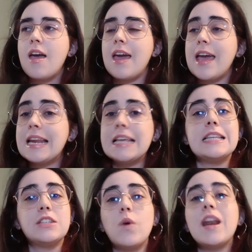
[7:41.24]
And in
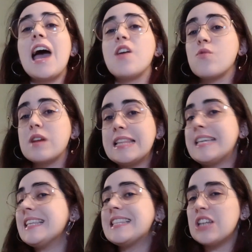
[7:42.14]
this one, I really
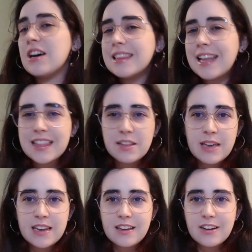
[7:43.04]
did not like the
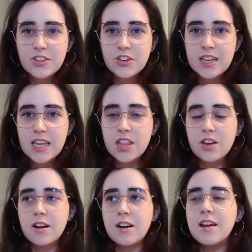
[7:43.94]
main character
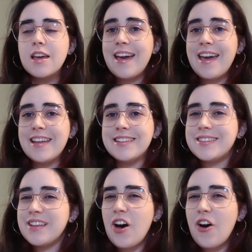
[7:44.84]
either. And
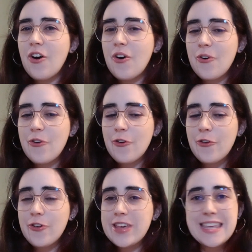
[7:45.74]

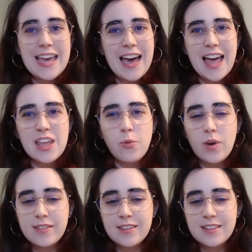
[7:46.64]
so, yeah, it
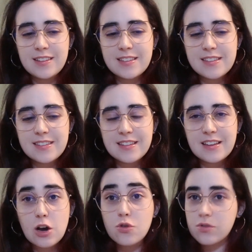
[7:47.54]
wasn't
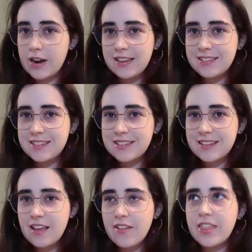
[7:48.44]
great.
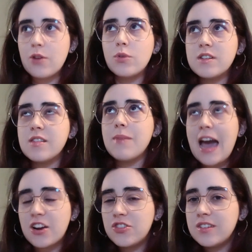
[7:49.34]
There were some
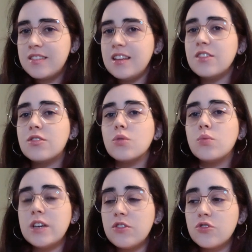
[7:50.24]
action scenes
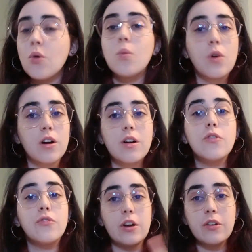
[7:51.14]
which were
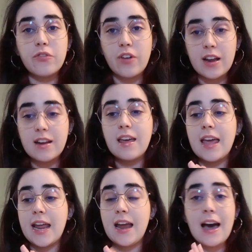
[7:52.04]
very fun
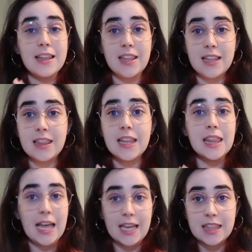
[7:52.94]
and I did
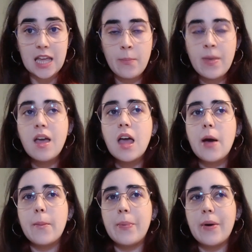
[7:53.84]
like them,
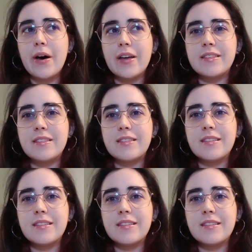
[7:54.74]
but